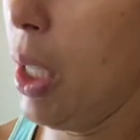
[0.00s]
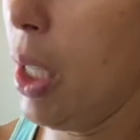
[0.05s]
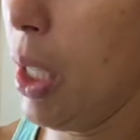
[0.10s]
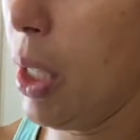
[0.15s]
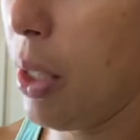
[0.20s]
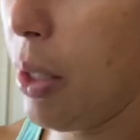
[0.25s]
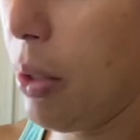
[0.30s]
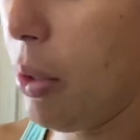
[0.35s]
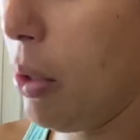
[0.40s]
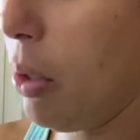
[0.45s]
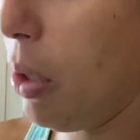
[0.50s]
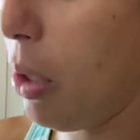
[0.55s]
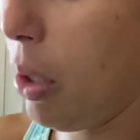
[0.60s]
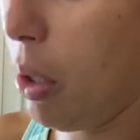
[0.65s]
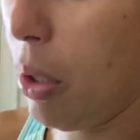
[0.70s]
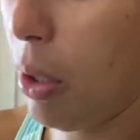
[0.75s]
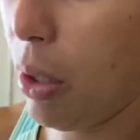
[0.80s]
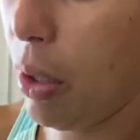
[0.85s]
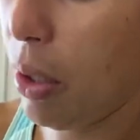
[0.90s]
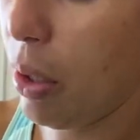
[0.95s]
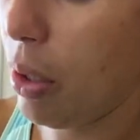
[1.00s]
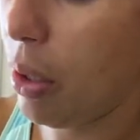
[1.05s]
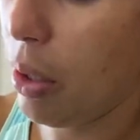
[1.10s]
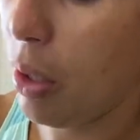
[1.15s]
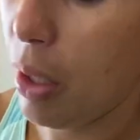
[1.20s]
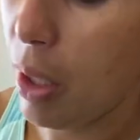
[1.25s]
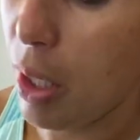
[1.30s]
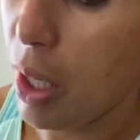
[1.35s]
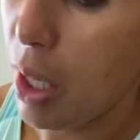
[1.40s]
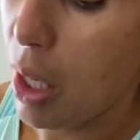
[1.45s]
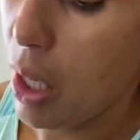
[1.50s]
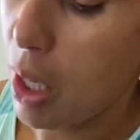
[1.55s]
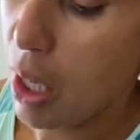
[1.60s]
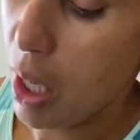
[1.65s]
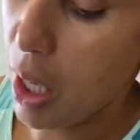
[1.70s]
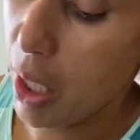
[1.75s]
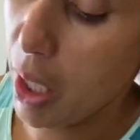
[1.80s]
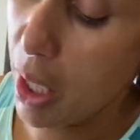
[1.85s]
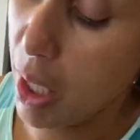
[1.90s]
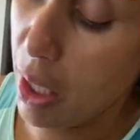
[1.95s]
it's, oh, I
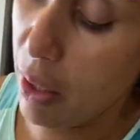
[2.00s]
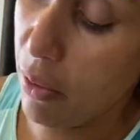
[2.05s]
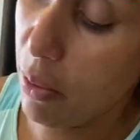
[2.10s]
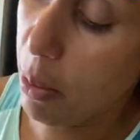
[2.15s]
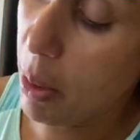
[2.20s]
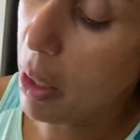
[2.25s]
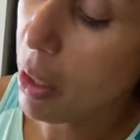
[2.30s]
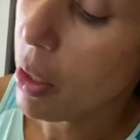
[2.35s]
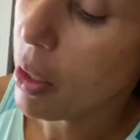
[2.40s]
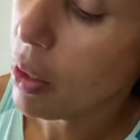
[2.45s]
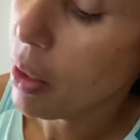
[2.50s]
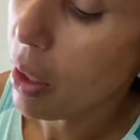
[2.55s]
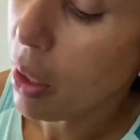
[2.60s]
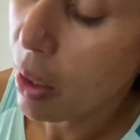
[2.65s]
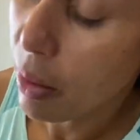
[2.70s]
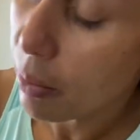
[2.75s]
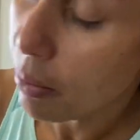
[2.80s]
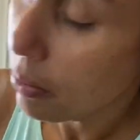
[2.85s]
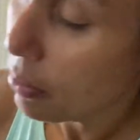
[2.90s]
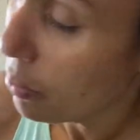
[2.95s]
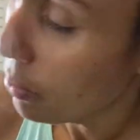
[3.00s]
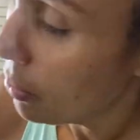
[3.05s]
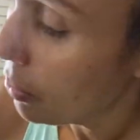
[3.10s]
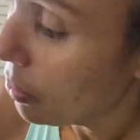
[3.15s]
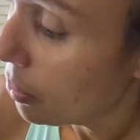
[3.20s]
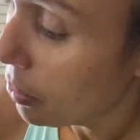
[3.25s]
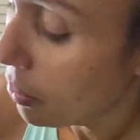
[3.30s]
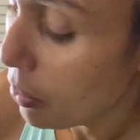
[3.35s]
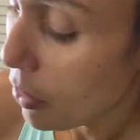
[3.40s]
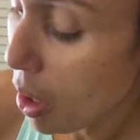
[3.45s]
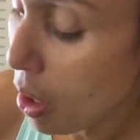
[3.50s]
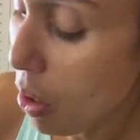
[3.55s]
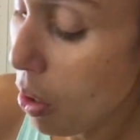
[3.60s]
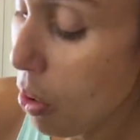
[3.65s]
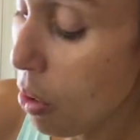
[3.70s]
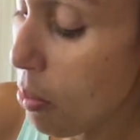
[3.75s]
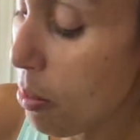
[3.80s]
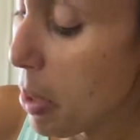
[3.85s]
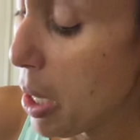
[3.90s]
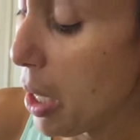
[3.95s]
can't even make, oh
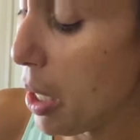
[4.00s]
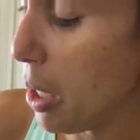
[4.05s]
my